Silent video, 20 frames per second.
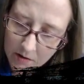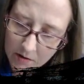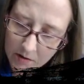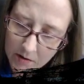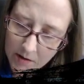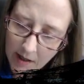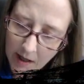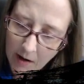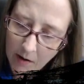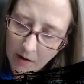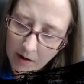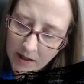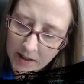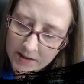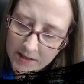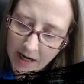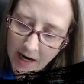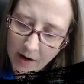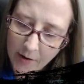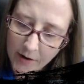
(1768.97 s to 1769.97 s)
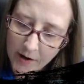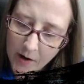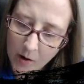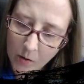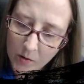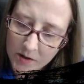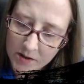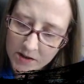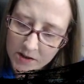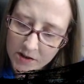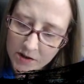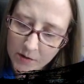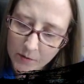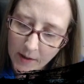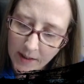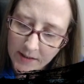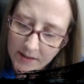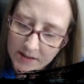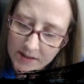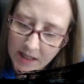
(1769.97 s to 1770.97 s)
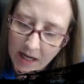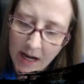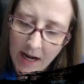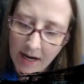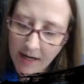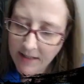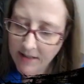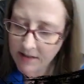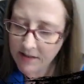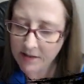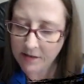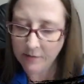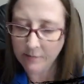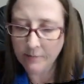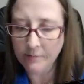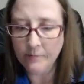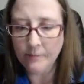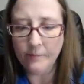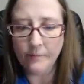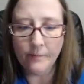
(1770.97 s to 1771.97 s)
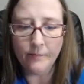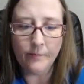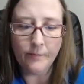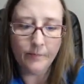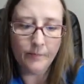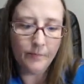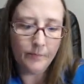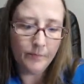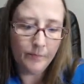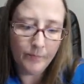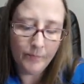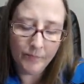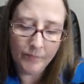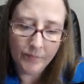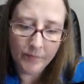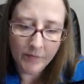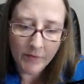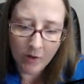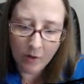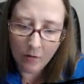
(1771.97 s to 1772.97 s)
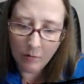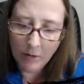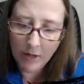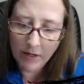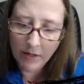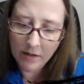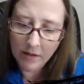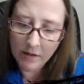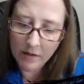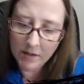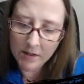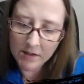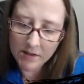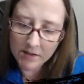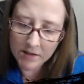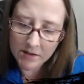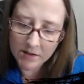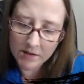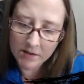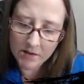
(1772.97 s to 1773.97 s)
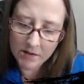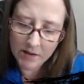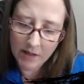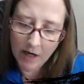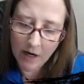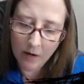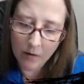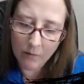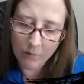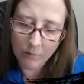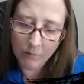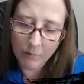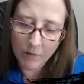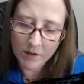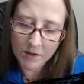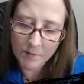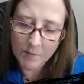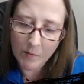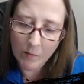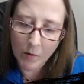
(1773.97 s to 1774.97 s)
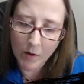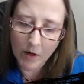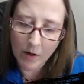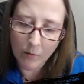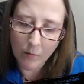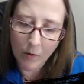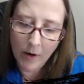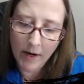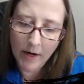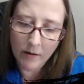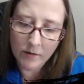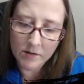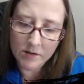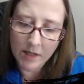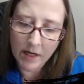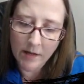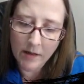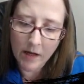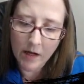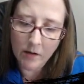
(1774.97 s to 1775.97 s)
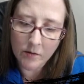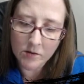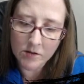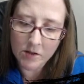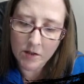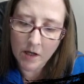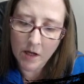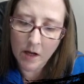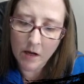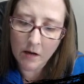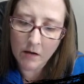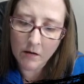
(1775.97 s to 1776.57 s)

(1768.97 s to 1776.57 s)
That, because I already know this is the right size. Oh my goodness, they must be working right outside the house today.